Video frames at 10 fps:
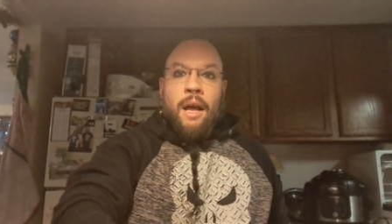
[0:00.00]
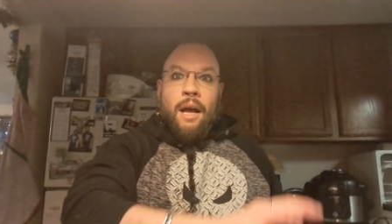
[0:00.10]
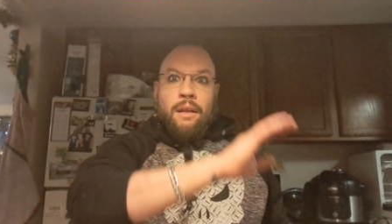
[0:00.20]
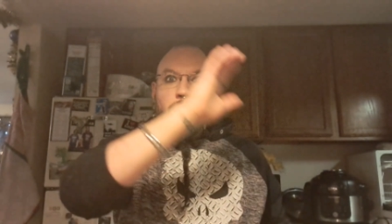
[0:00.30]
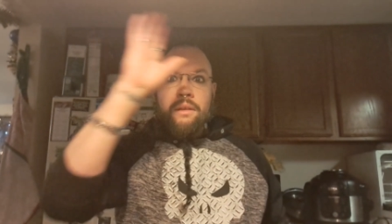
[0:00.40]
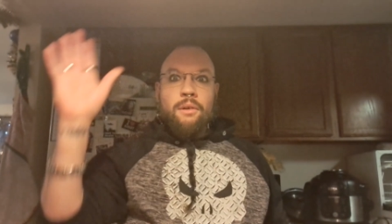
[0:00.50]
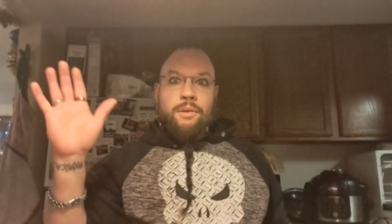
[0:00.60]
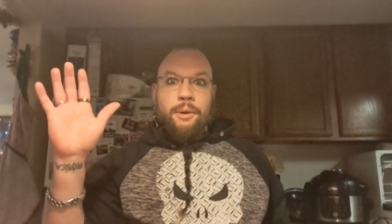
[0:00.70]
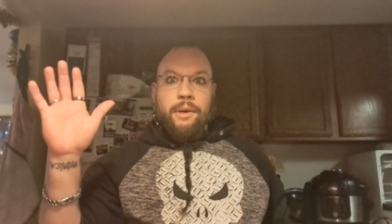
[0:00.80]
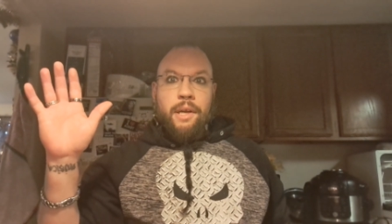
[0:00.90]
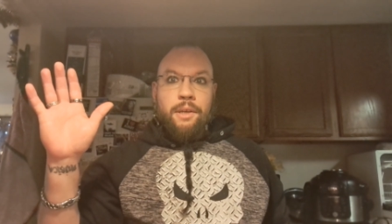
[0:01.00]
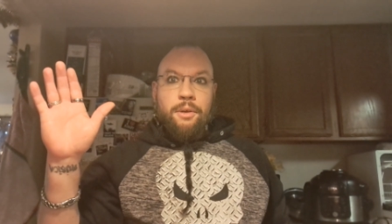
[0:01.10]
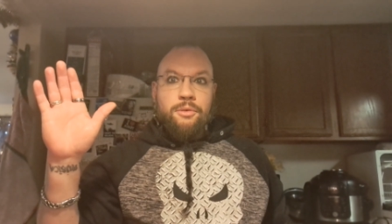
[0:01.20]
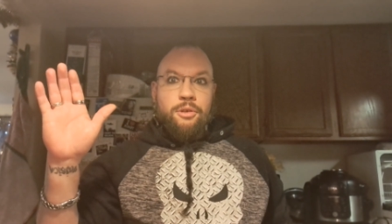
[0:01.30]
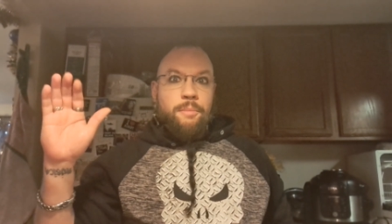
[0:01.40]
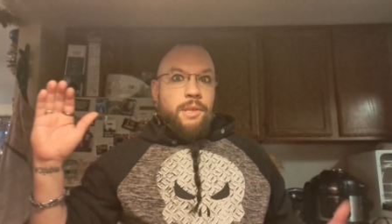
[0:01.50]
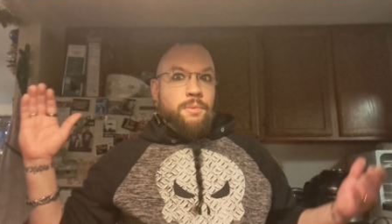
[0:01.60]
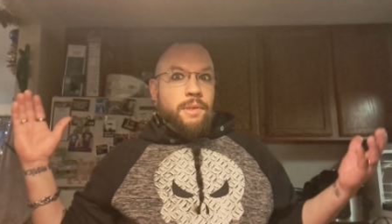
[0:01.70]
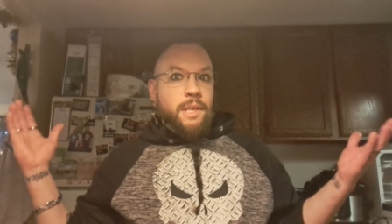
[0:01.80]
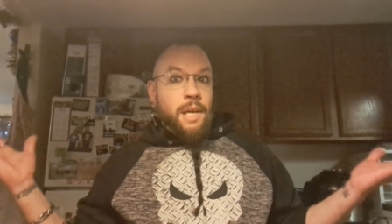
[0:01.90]
Hello there again, YouTube. It's
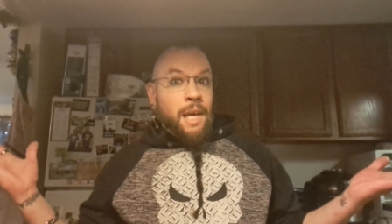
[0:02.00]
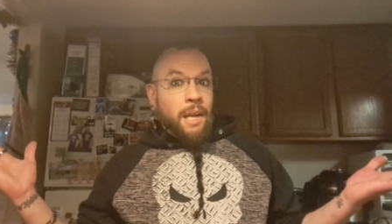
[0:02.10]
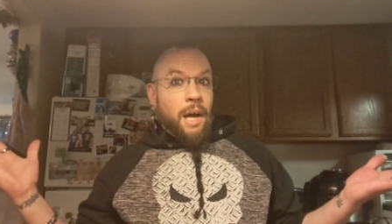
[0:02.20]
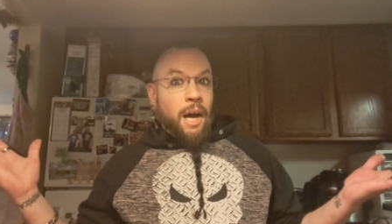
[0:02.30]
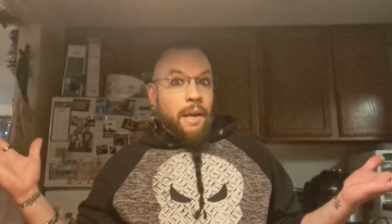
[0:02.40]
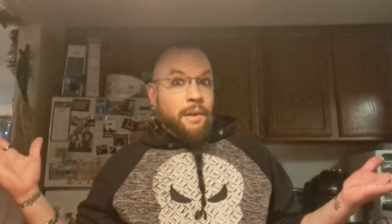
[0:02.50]
once again I,